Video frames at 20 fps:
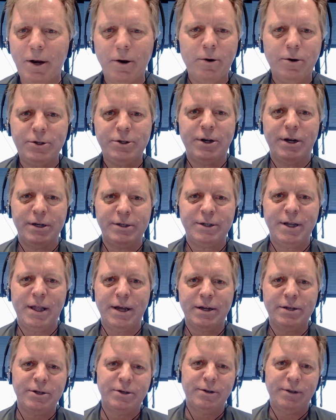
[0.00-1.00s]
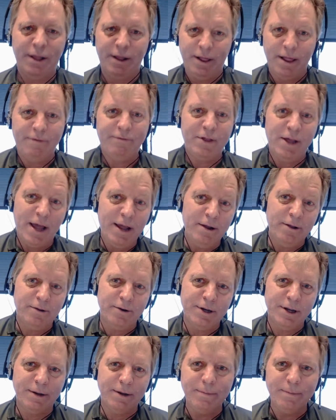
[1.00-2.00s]
But of course, you're going to say that because they left the
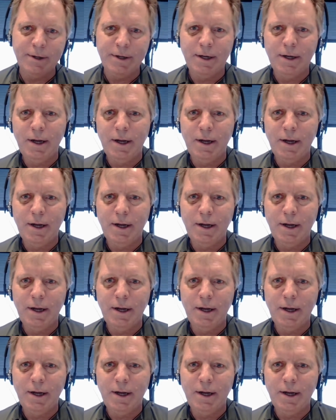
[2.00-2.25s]
Angular team.